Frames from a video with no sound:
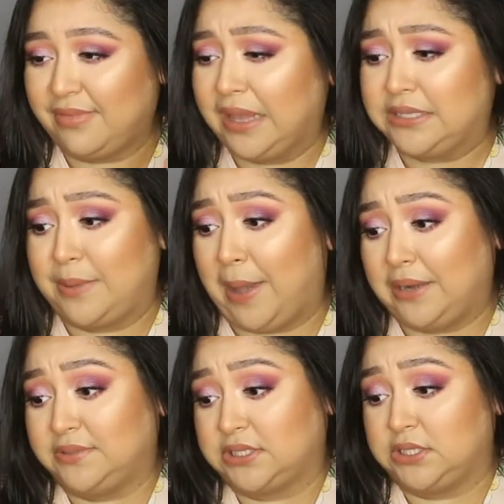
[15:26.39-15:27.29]
They might
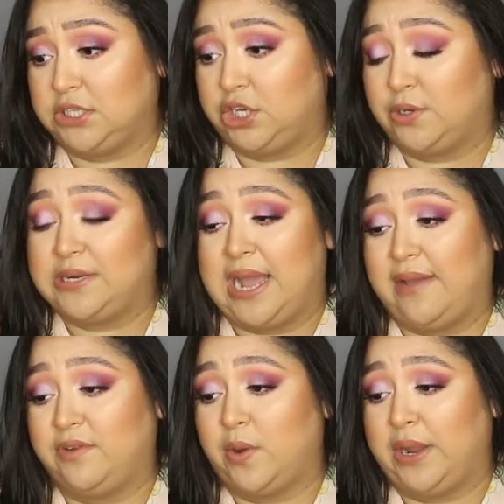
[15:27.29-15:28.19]
have discontinued and I
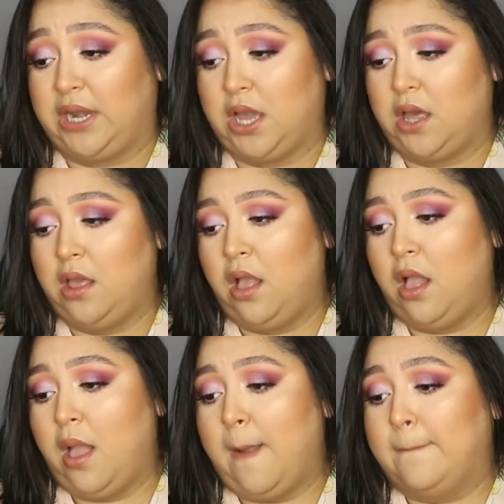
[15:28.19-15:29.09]
have no idea,
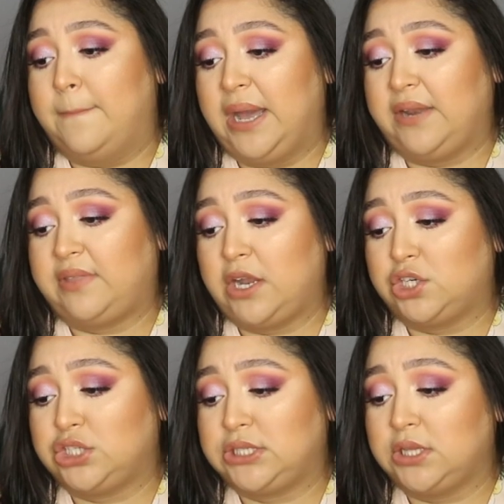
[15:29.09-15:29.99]
but if
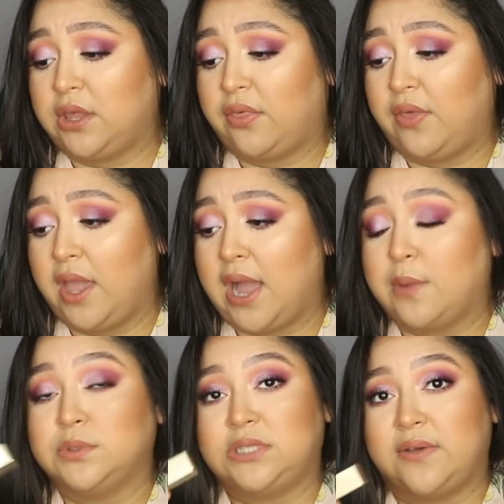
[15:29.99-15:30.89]
they're still a thing, I
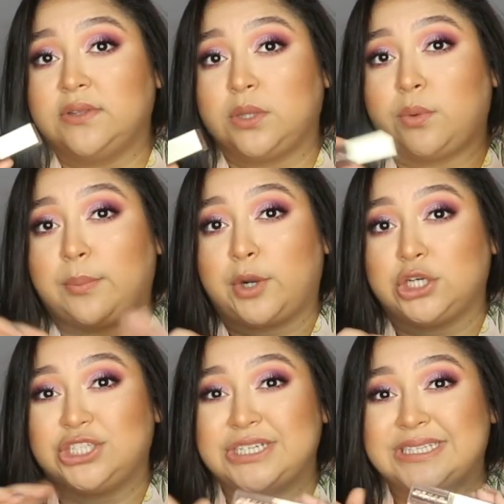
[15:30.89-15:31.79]
will definitely
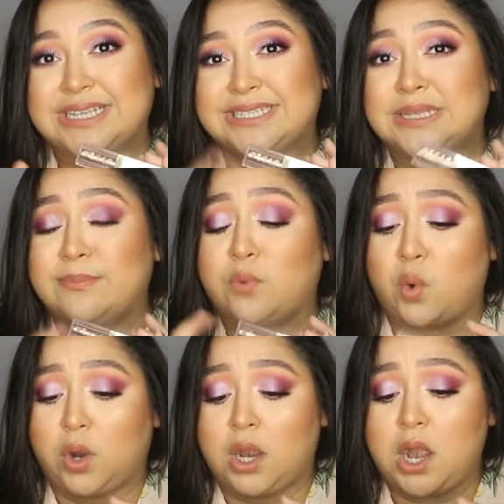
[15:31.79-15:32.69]
repurchase some
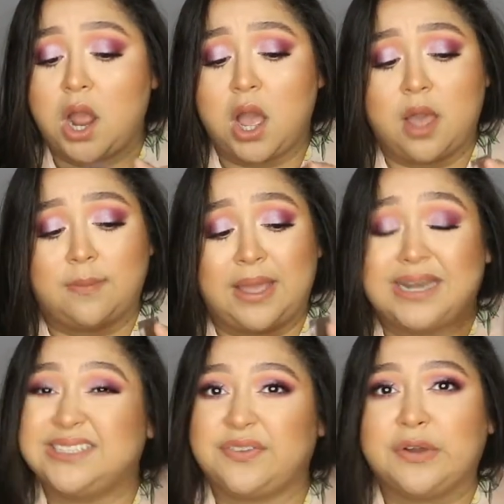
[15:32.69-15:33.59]
more,
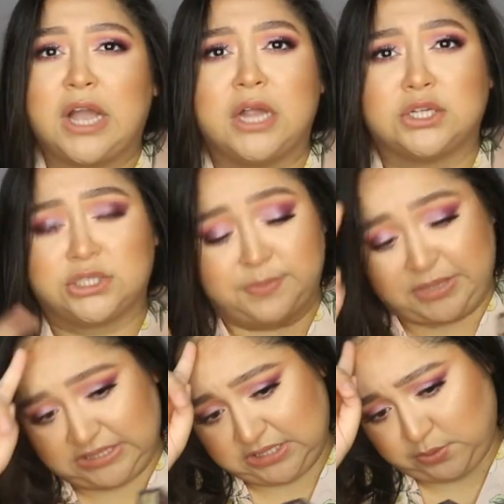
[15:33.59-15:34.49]
and in different colors,
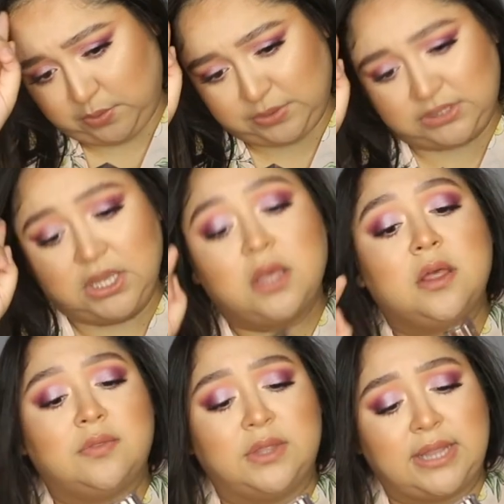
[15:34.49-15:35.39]
because this one was
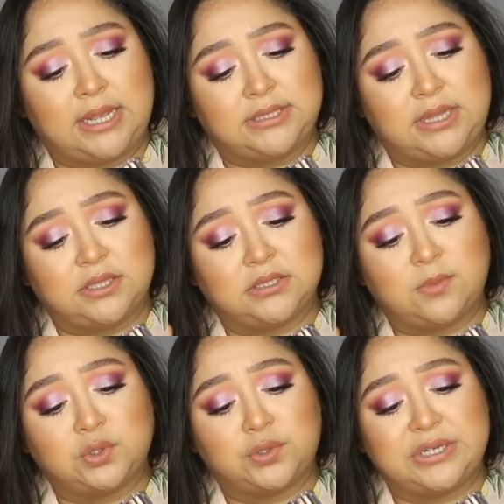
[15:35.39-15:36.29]
the, like I said, the
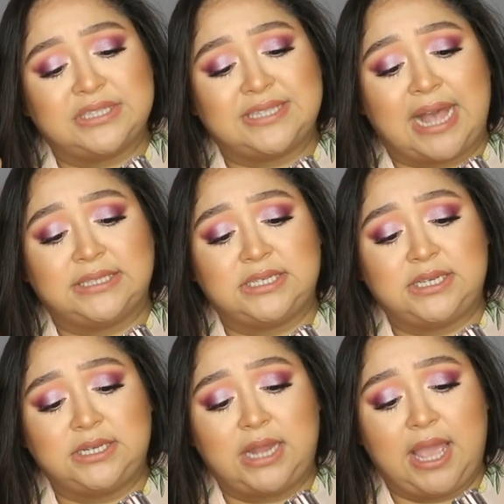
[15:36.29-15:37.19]
smoldering
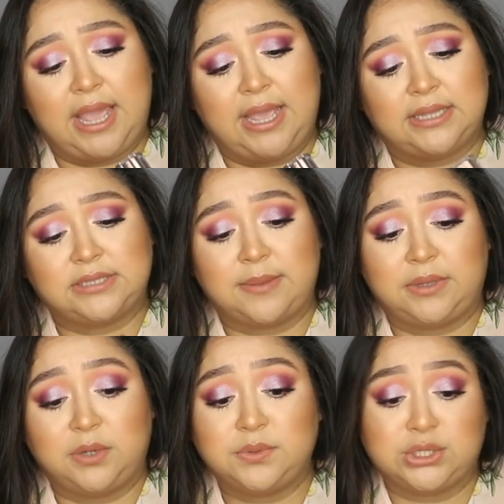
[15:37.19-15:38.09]
satin, and I
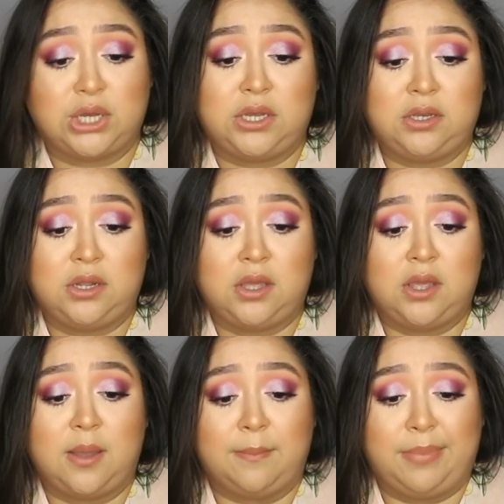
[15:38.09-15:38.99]
mean it was good,
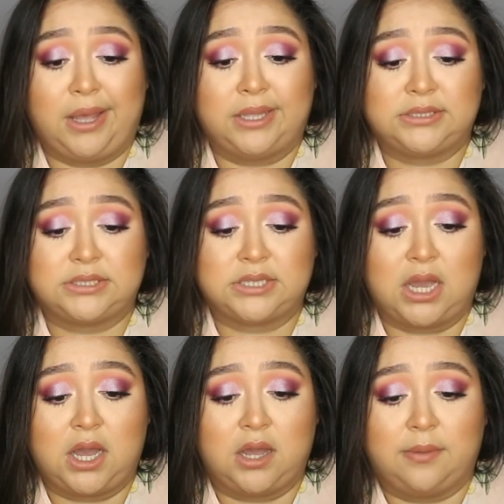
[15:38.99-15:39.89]
but
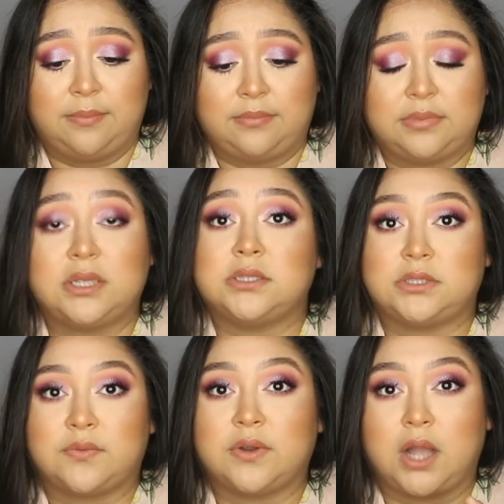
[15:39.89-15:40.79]

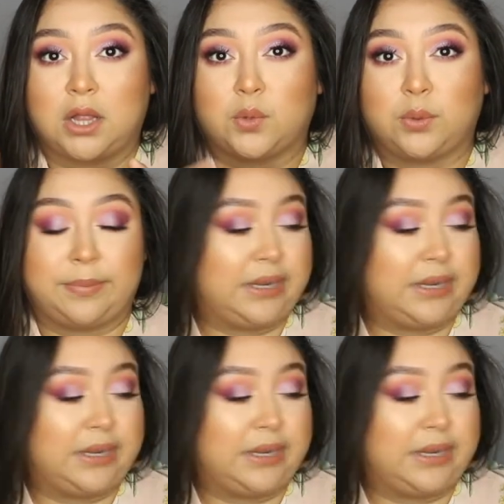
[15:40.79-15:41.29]
different color would be